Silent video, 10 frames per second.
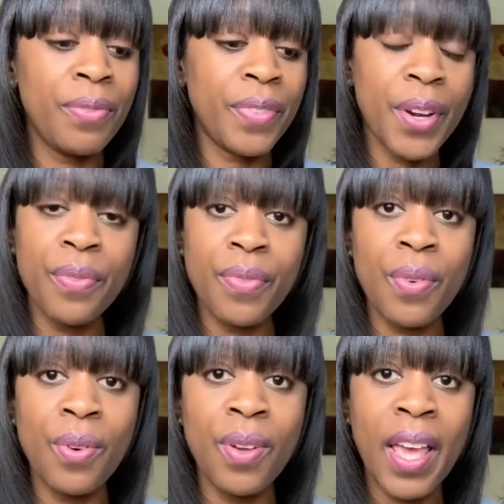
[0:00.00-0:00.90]

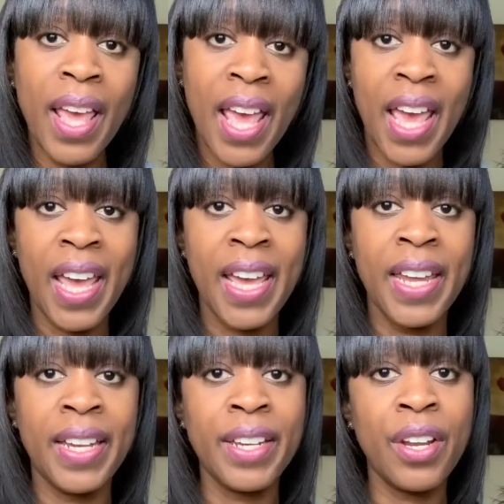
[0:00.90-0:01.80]
fearful
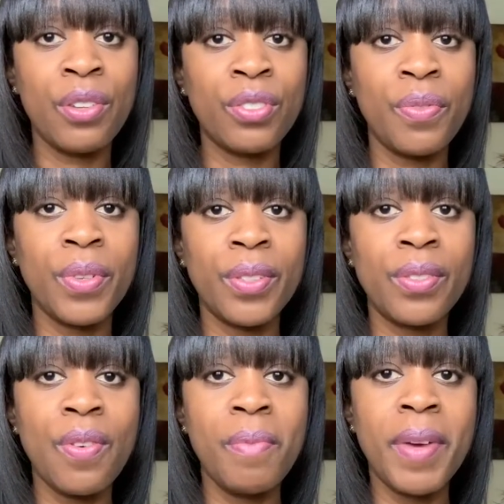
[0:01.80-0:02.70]
and, you know, so forth and so on.